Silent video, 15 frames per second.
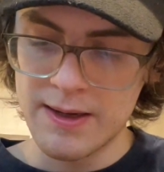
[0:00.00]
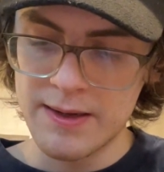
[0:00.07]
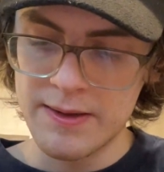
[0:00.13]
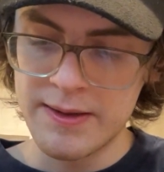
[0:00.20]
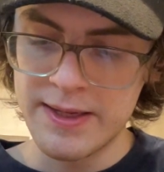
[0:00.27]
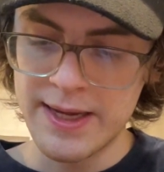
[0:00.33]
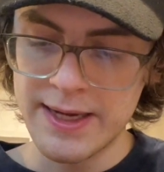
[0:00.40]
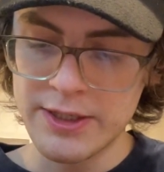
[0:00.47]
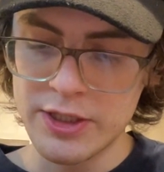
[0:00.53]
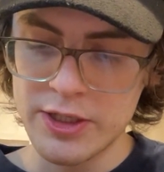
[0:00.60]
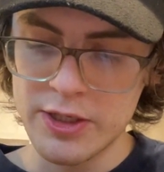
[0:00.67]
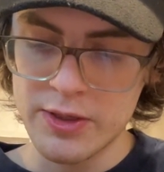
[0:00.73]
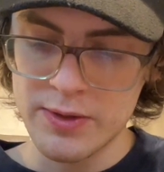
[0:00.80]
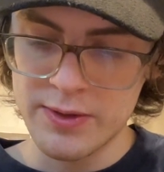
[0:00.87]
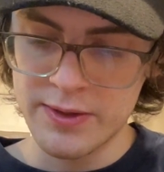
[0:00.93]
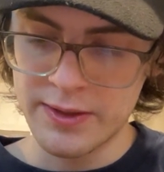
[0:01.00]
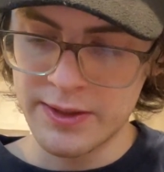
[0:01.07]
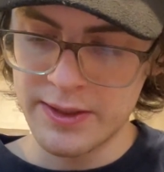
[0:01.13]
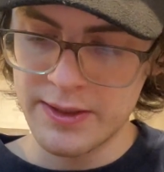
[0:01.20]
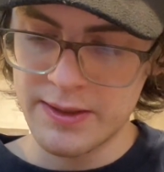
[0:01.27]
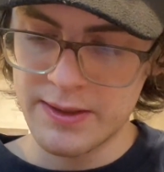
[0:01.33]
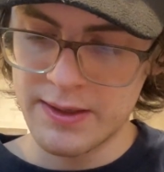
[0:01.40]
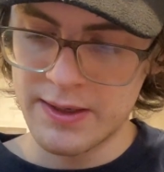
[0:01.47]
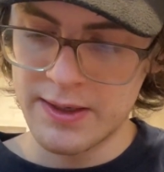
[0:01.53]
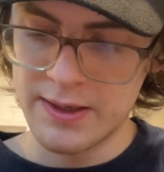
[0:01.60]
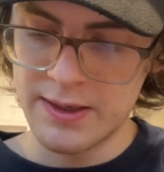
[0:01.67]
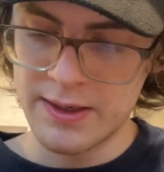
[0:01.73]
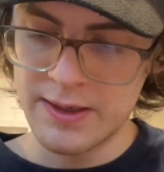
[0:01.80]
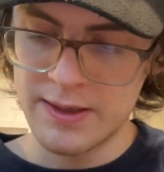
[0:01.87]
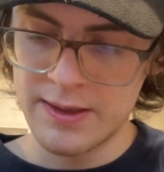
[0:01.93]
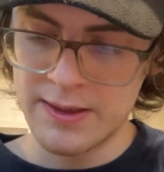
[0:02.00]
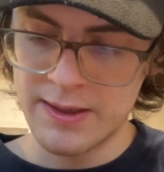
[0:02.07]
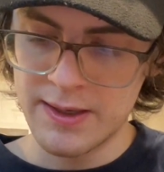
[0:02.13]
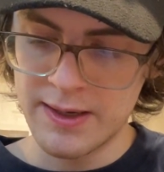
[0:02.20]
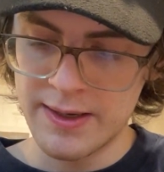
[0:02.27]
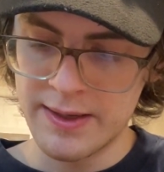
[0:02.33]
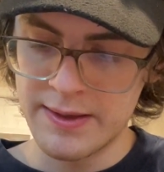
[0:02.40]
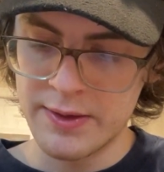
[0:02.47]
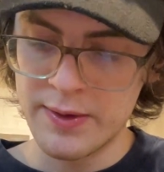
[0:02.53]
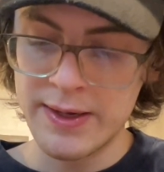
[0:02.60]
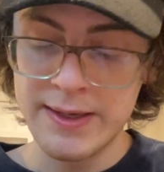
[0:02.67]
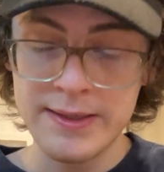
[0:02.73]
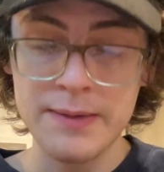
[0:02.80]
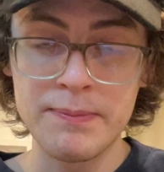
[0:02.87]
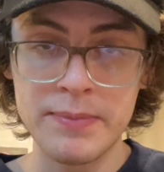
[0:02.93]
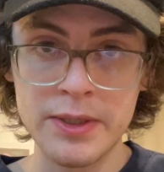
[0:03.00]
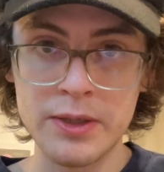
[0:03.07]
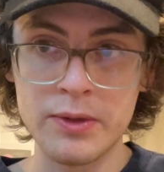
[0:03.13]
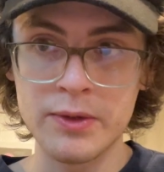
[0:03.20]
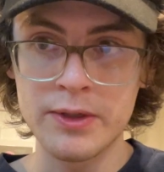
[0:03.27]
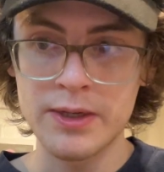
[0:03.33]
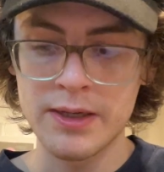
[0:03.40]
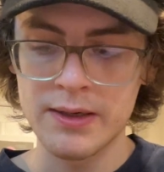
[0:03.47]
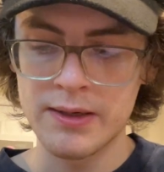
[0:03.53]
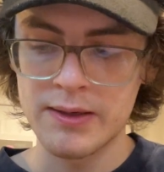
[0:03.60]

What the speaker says: The engine currently, there is a build.